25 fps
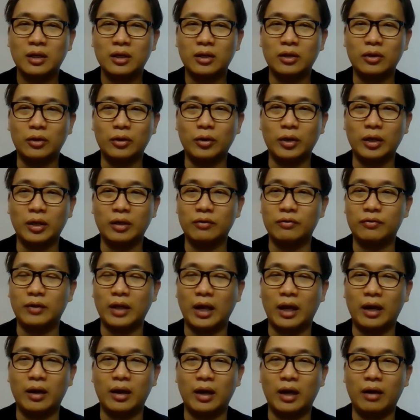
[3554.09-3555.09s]
You know, if
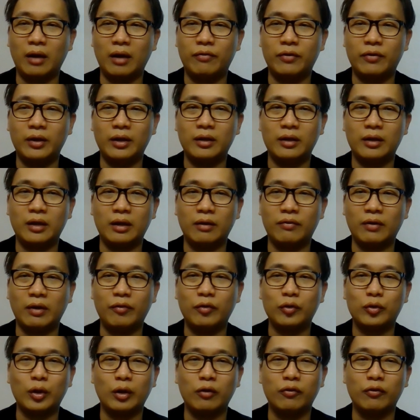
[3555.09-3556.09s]
every
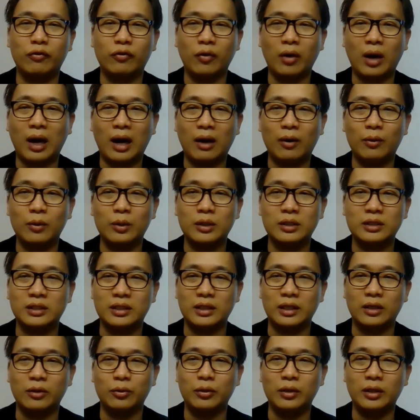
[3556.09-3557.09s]
24 hours
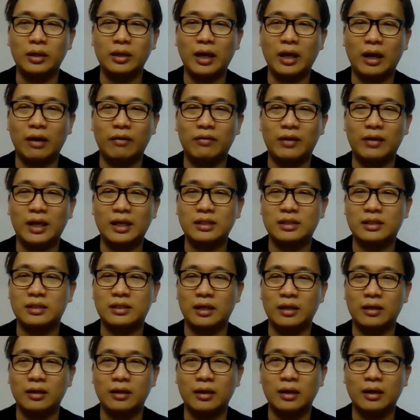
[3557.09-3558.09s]
they only have less
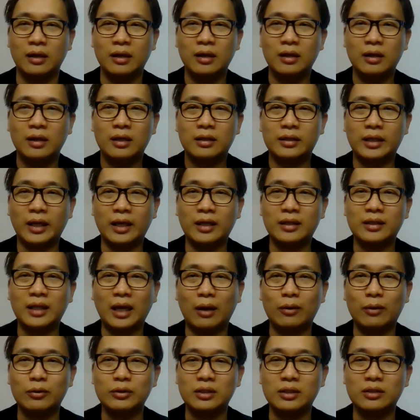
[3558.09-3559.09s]
than
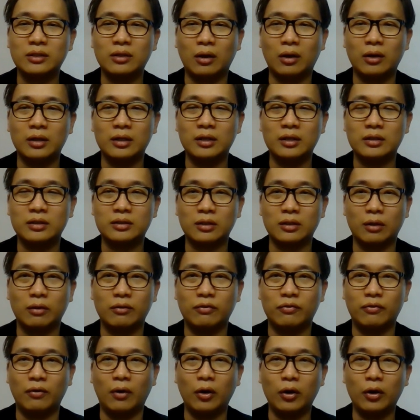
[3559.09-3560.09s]
$10,000 of
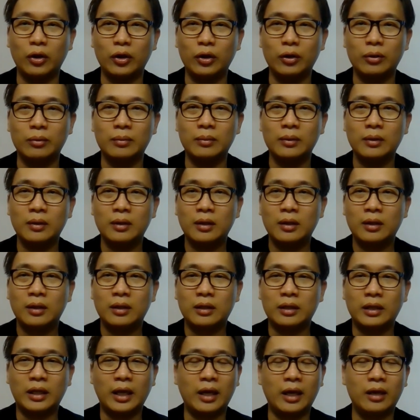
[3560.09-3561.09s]
volume,
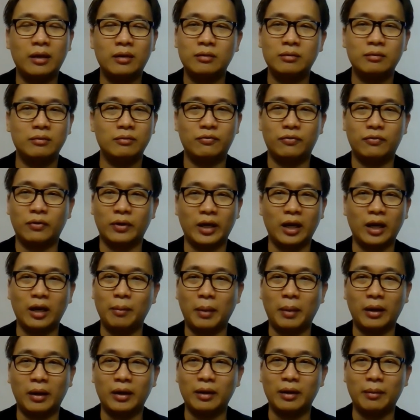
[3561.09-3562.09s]
then forget
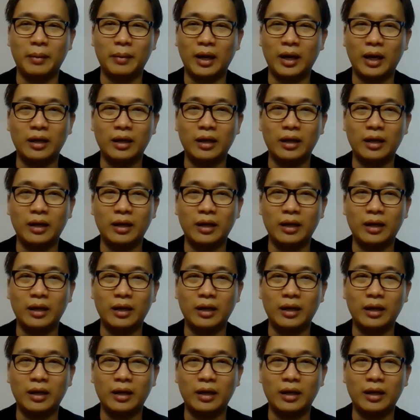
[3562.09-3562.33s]
about it, man.